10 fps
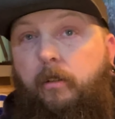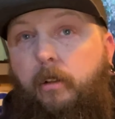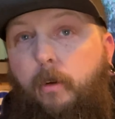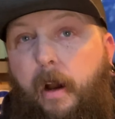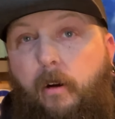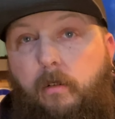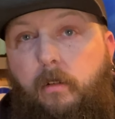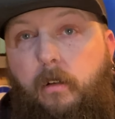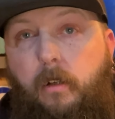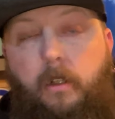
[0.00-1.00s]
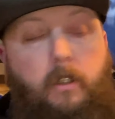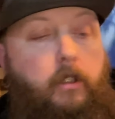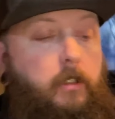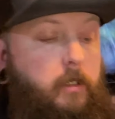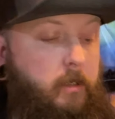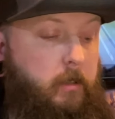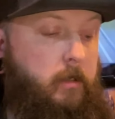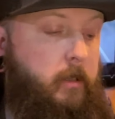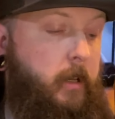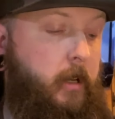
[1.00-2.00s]
Luau.
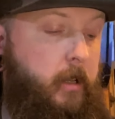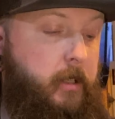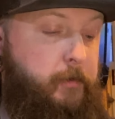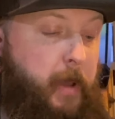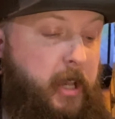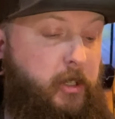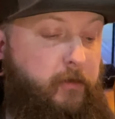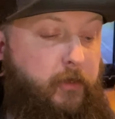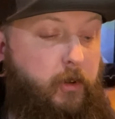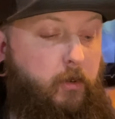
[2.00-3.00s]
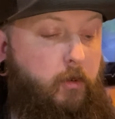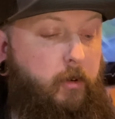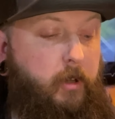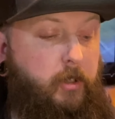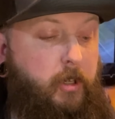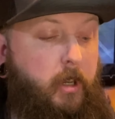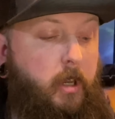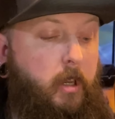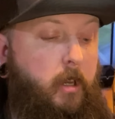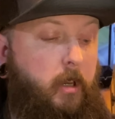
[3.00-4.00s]
Uh, passion fruit, orange,
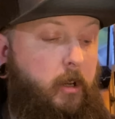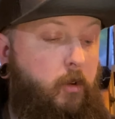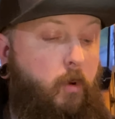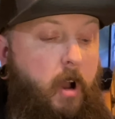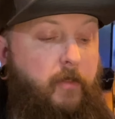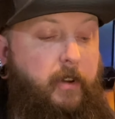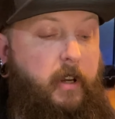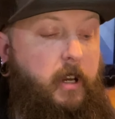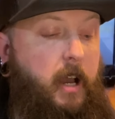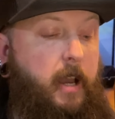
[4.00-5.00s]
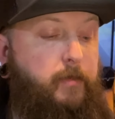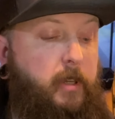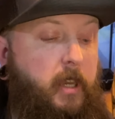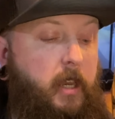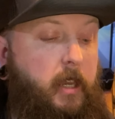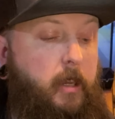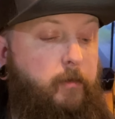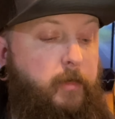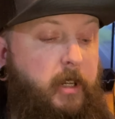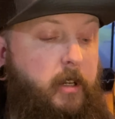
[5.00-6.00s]
guava,
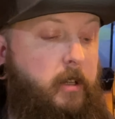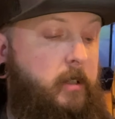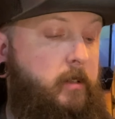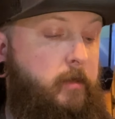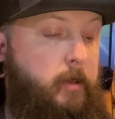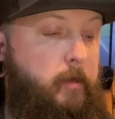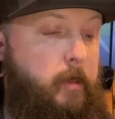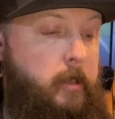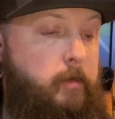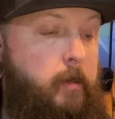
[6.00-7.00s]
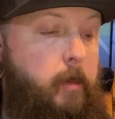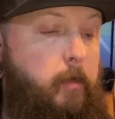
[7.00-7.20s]
IPA, beer, blah, blah, blah, blah,